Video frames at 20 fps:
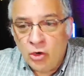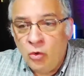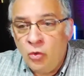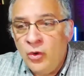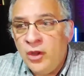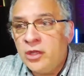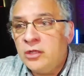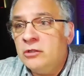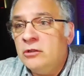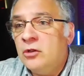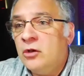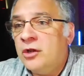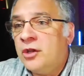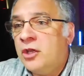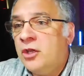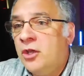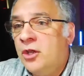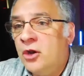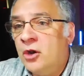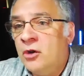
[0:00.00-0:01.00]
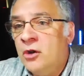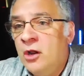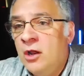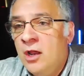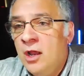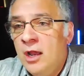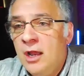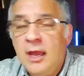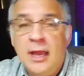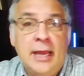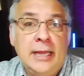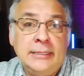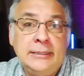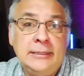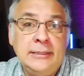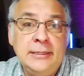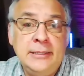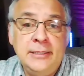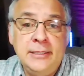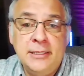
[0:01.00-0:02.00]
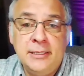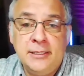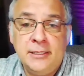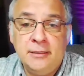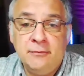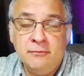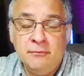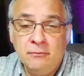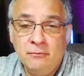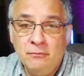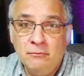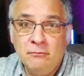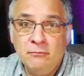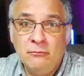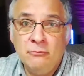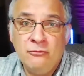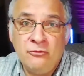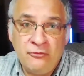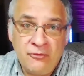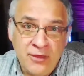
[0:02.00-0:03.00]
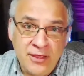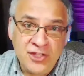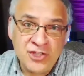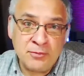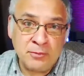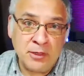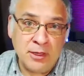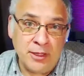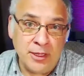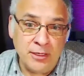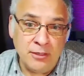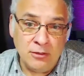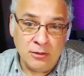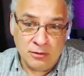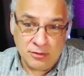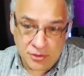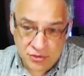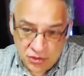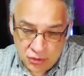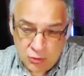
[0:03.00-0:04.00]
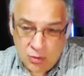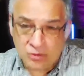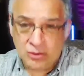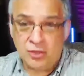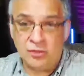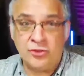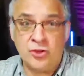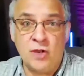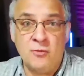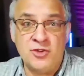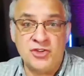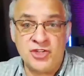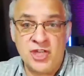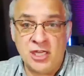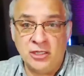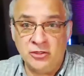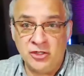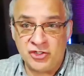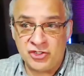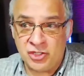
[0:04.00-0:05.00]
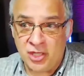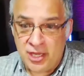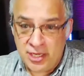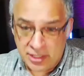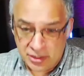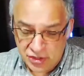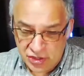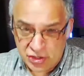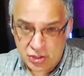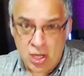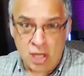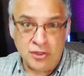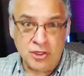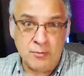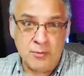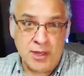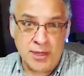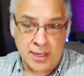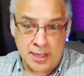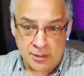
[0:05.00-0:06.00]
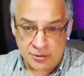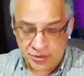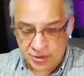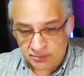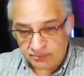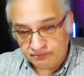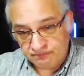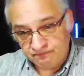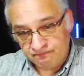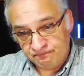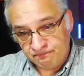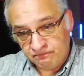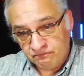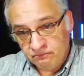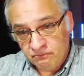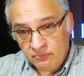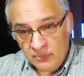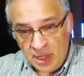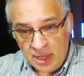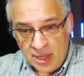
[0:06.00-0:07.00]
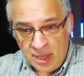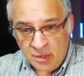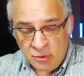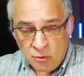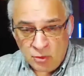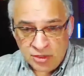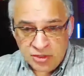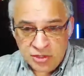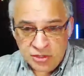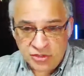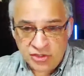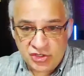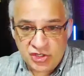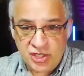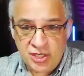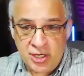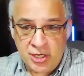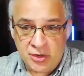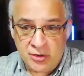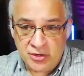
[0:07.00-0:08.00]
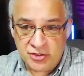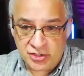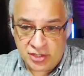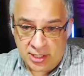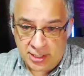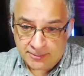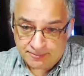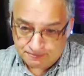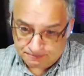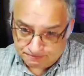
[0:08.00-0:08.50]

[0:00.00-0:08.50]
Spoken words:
quick look here at the faceplate. This is what the thermostat looks like installed in my house. And what you'll see here is